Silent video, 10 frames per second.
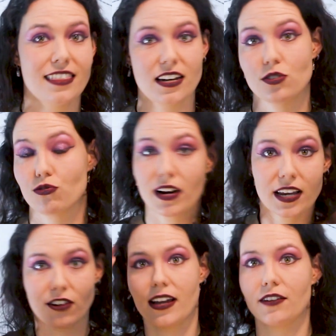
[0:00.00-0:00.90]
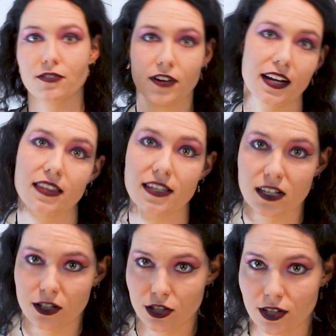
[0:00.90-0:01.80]
that is running around free in the
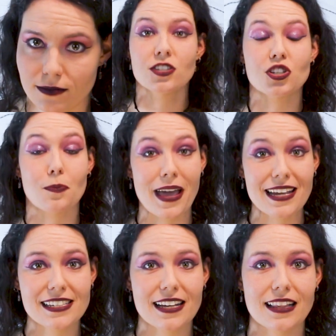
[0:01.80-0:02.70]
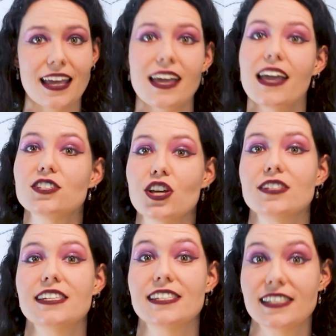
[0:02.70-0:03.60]
solution. So basically, it
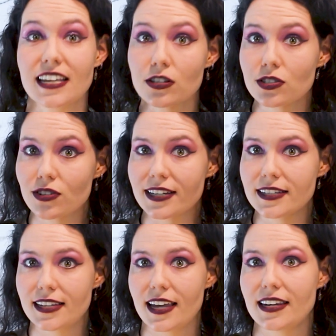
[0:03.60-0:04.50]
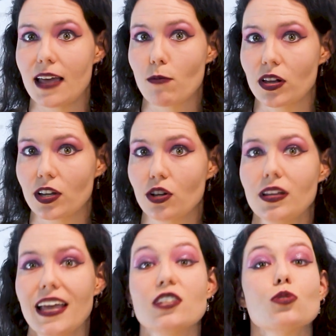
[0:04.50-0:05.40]
turns a single-stranded DNA
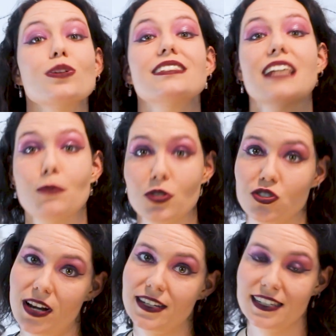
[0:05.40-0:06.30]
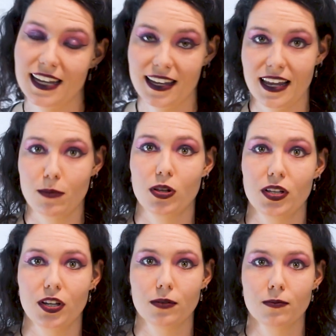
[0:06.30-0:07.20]
molecule into a double-stranded DNA
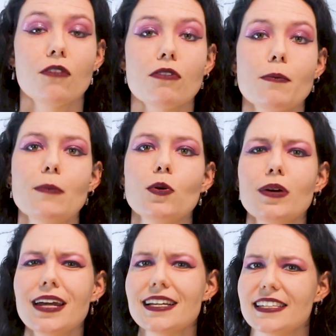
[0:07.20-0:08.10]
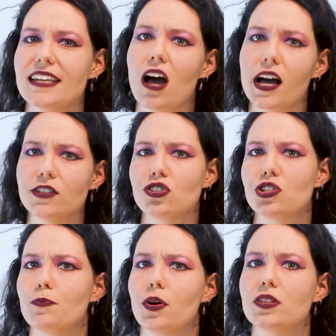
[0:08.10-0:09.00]
molecule. Remember when I said
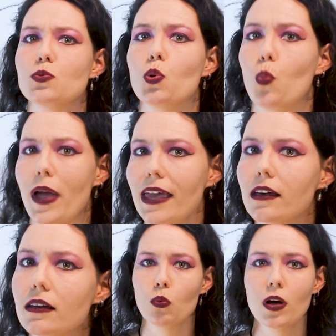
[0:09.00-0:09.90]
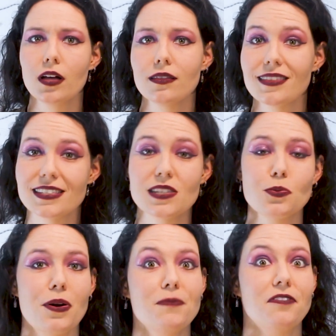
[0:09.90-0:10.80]
hydrogen bonds were weak? Well, this is
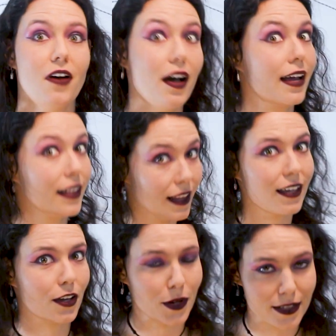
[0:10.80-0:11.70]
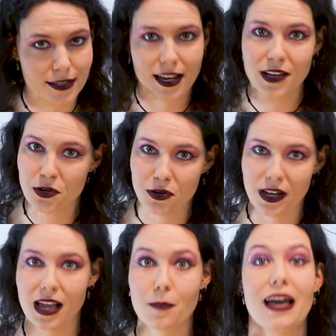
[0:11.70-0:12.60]
where I'm finally going to start
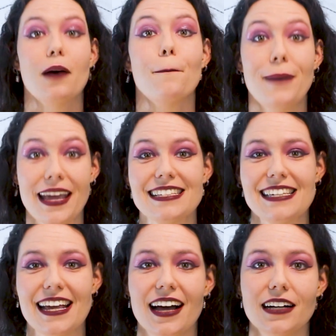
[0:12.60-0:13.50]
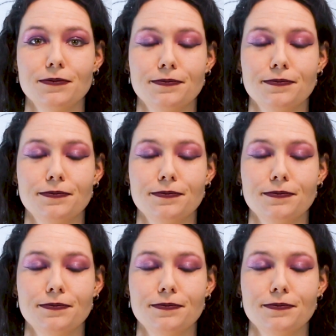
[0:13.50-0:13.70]
talking about PCR.